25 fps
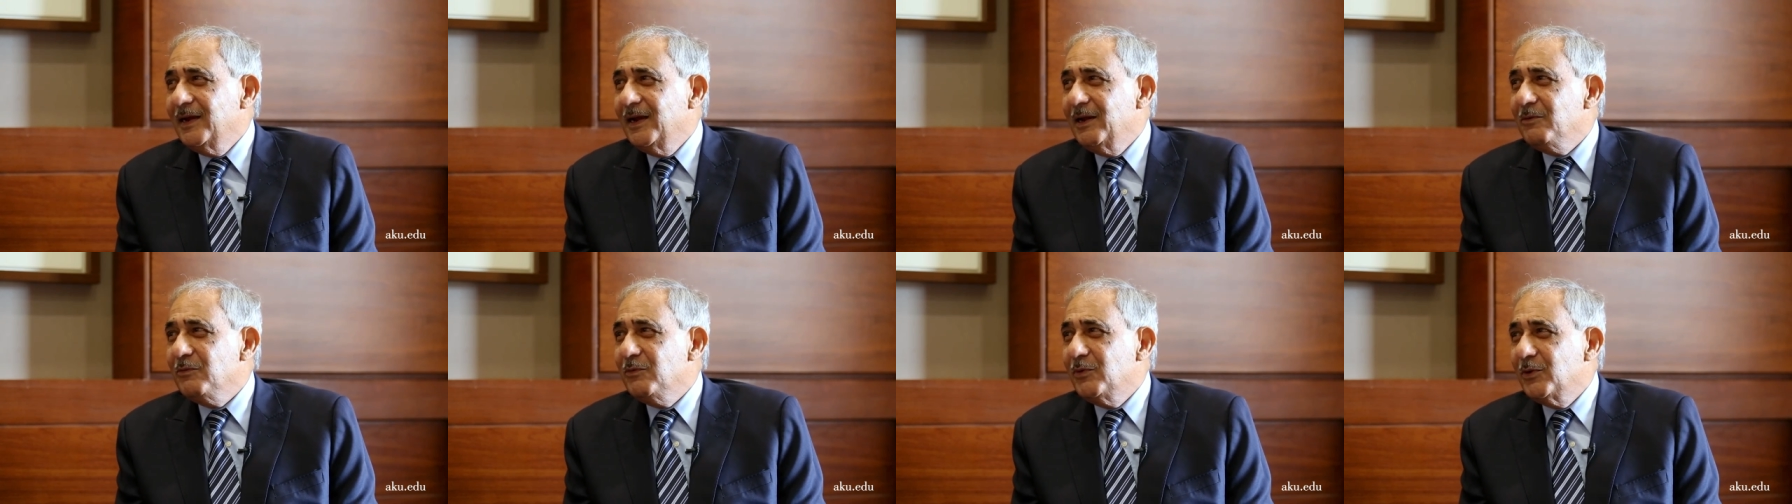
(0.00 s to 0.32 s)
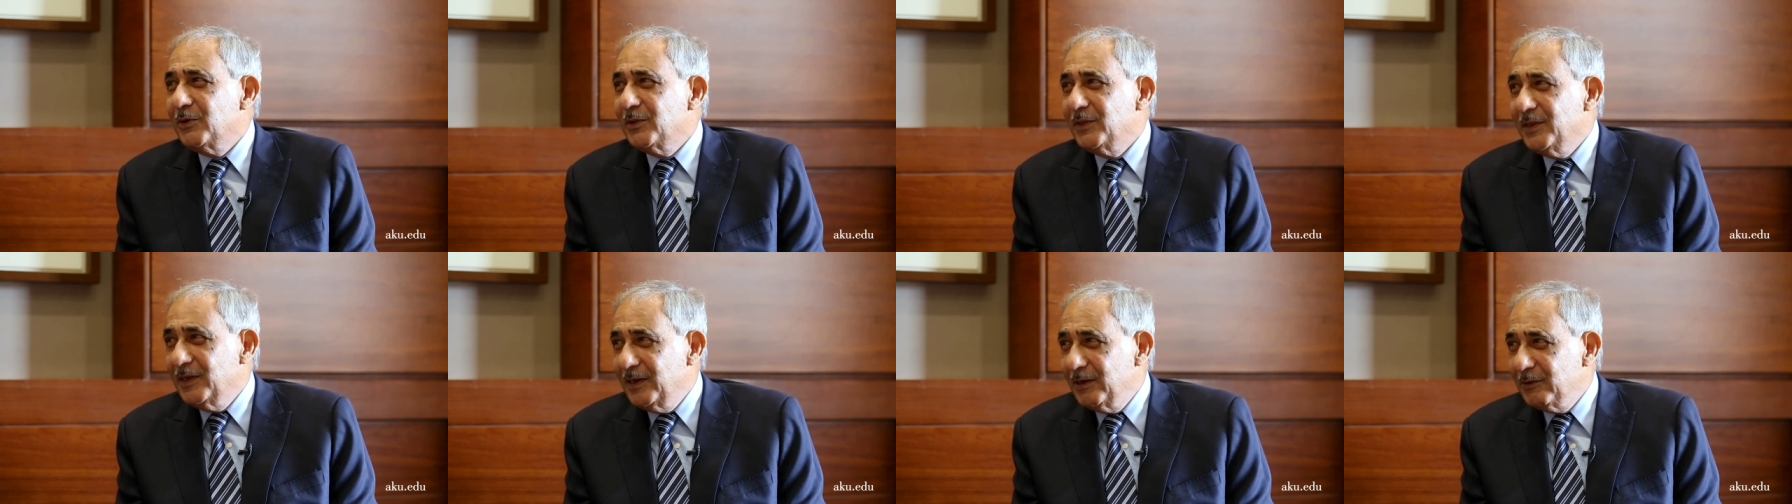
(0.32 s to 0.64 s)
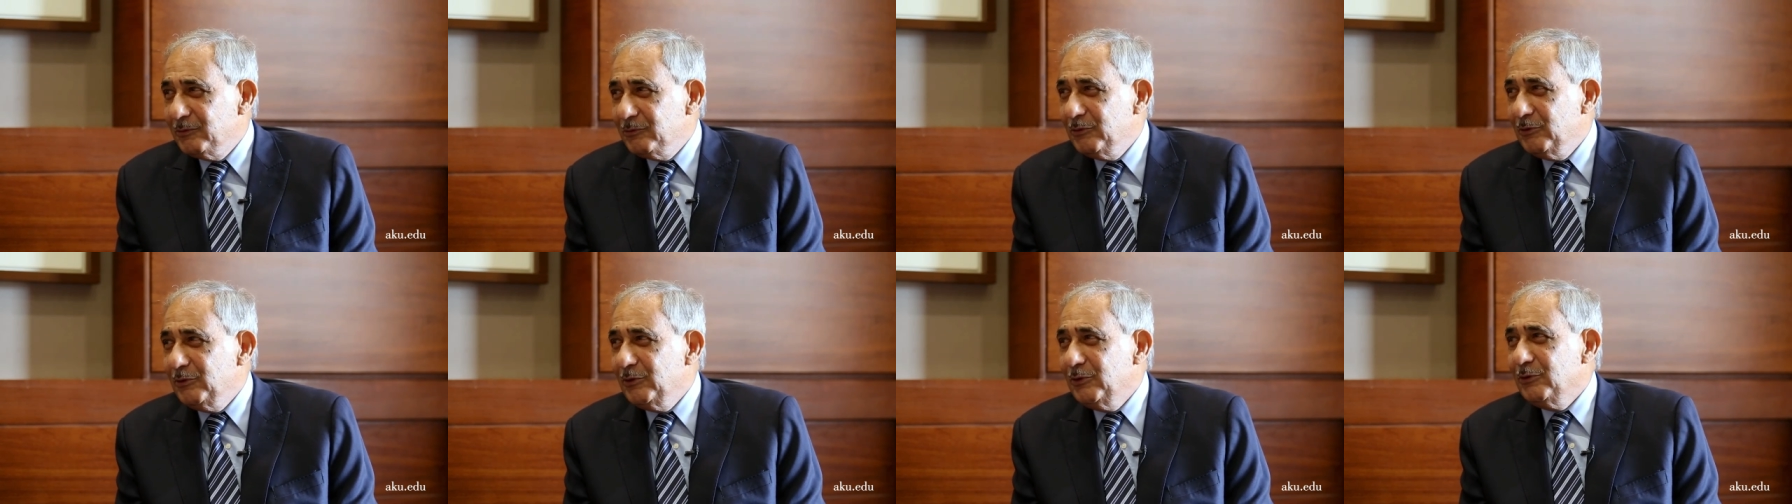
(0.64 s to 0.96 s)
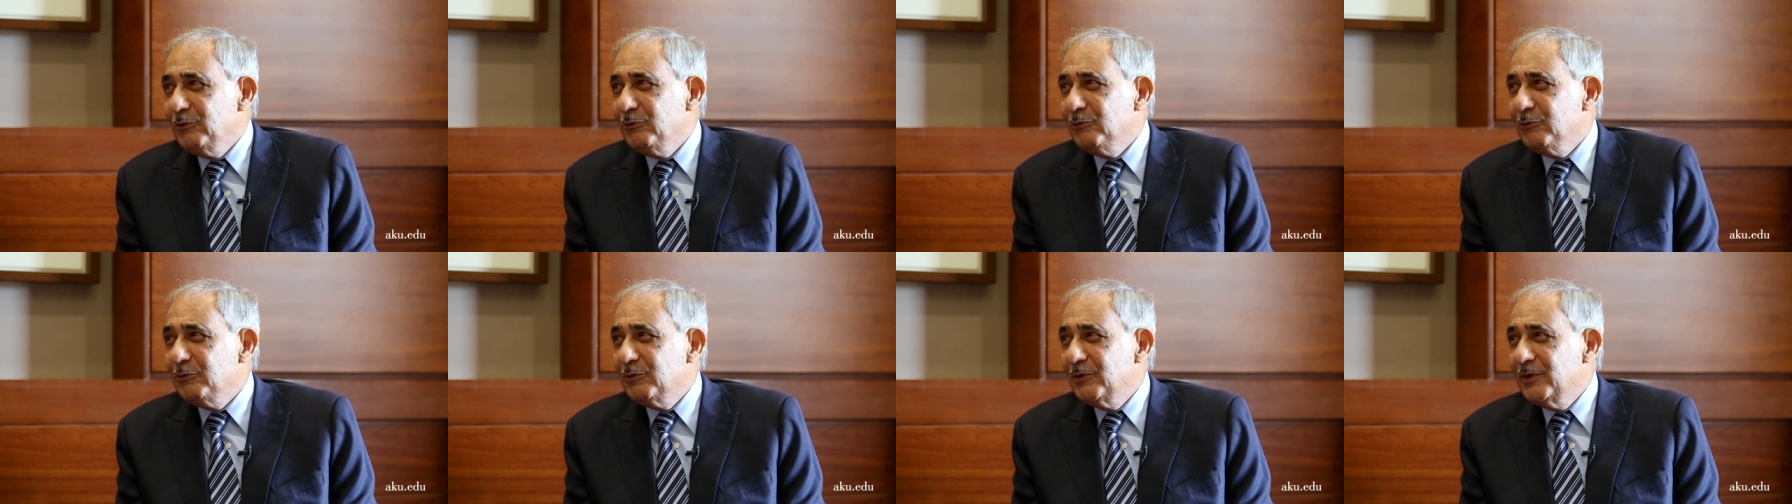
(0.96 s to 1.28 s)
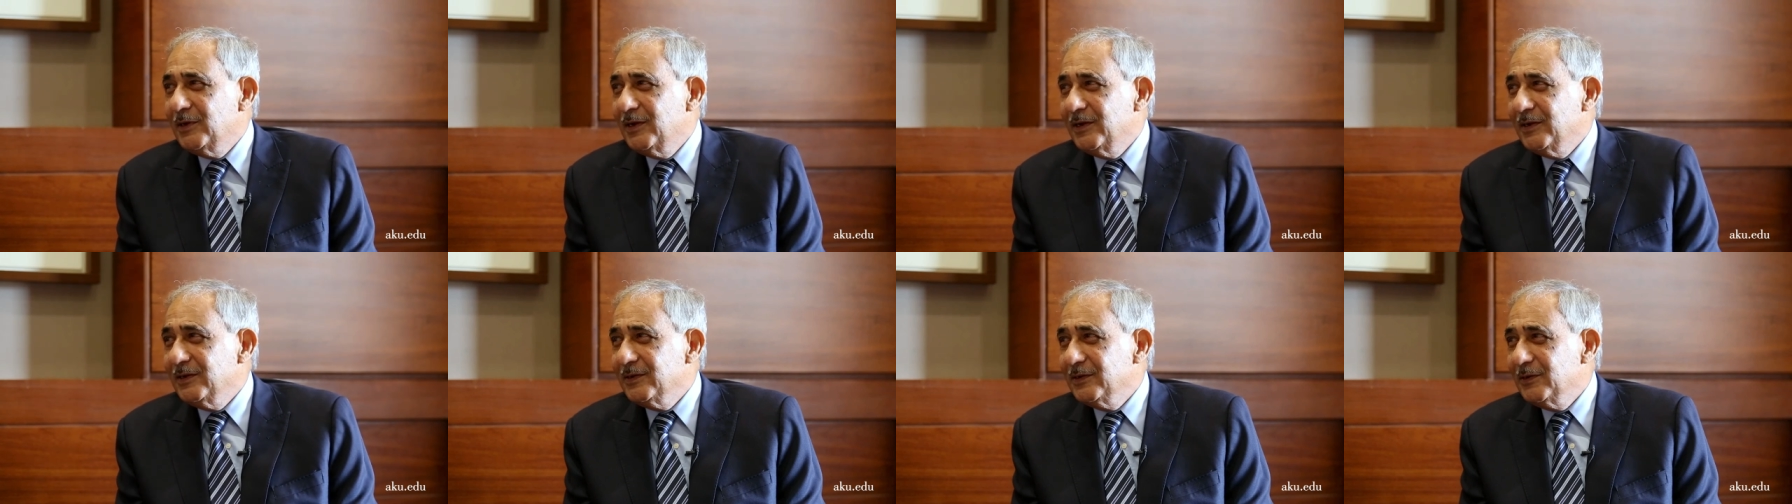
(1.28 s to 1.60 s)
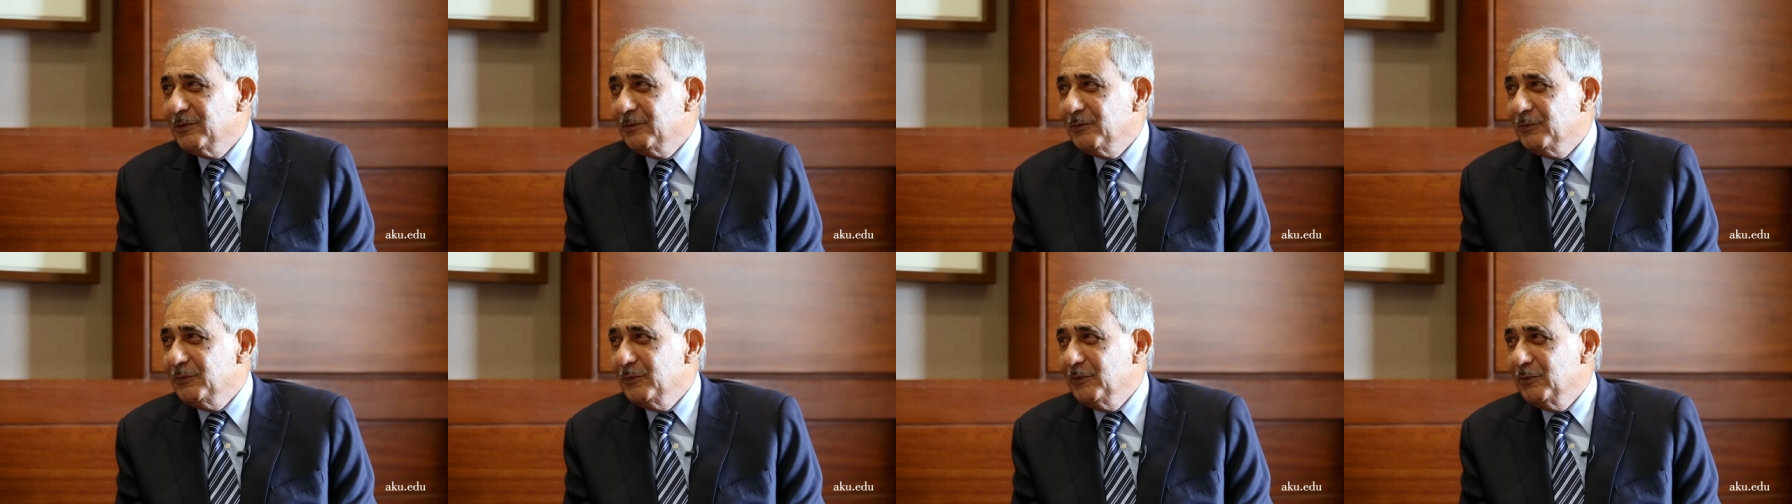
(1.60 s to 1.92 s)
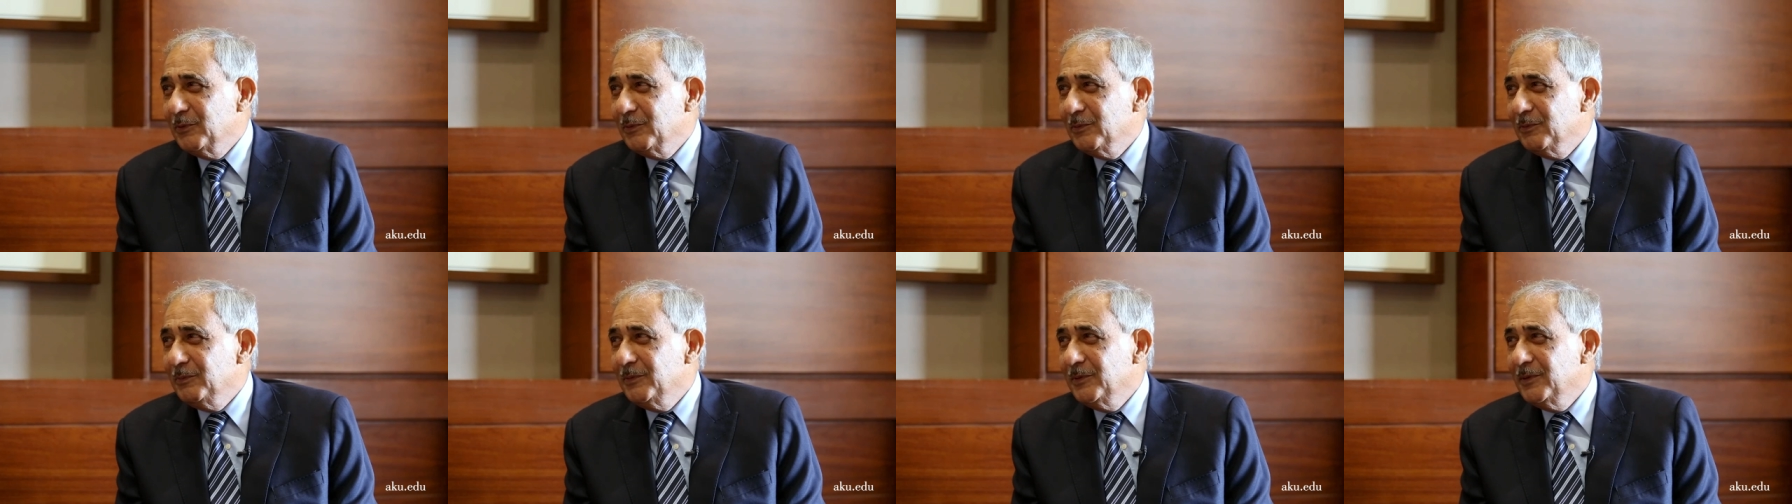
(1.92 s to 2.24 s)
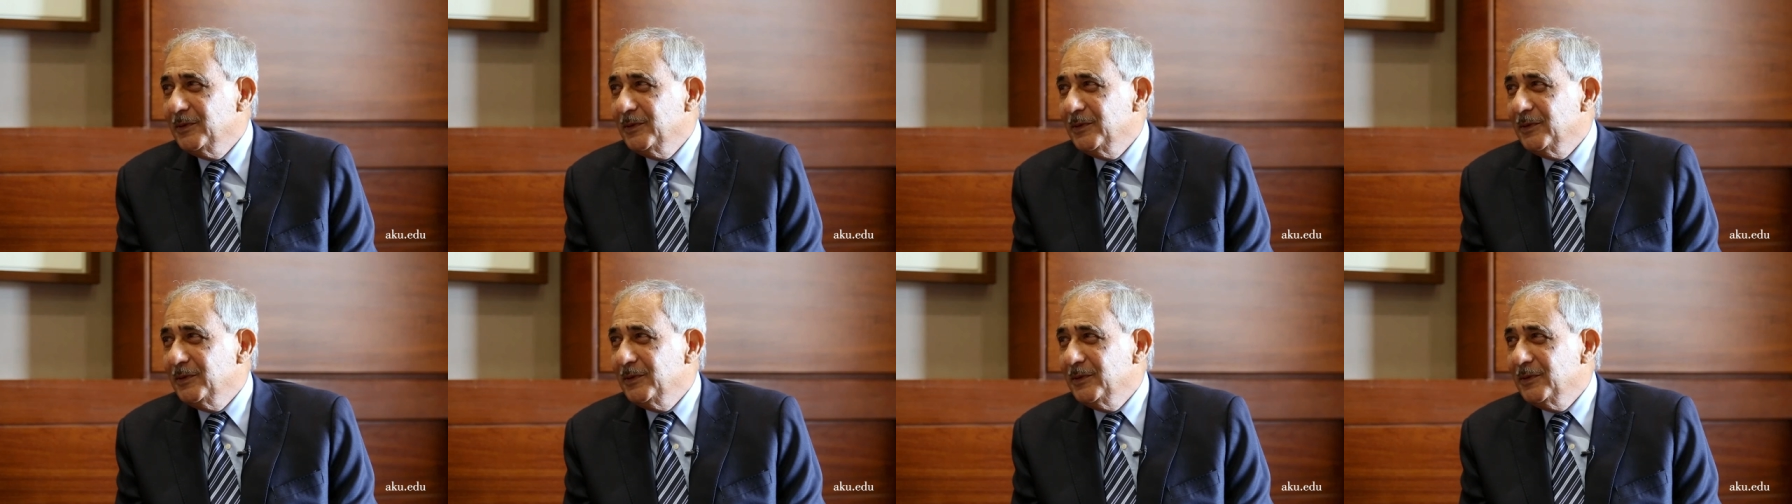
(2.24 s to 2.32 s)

and what they actually utilize it for.